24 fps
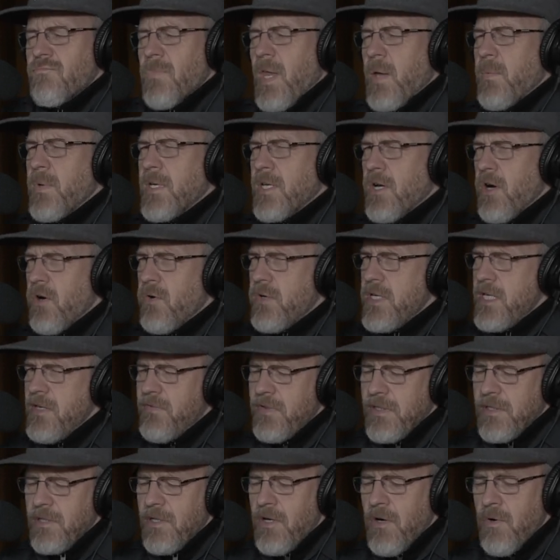And we go
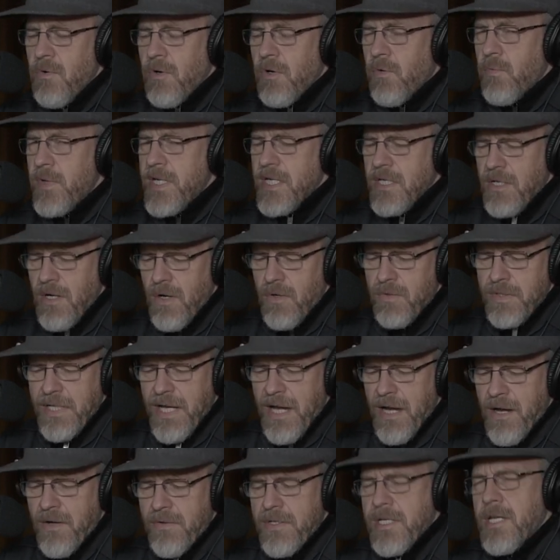even lower. We go
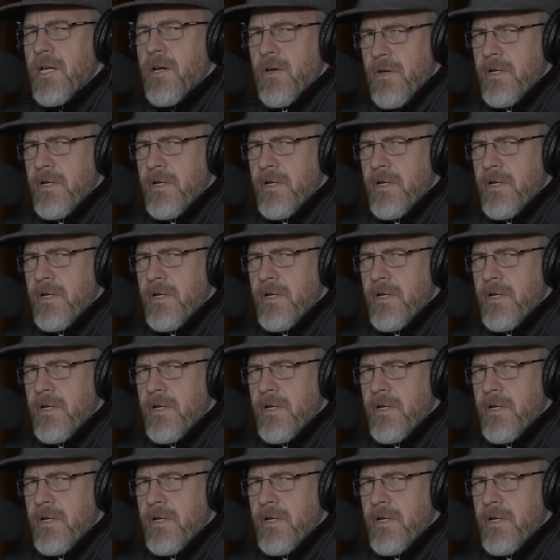down here,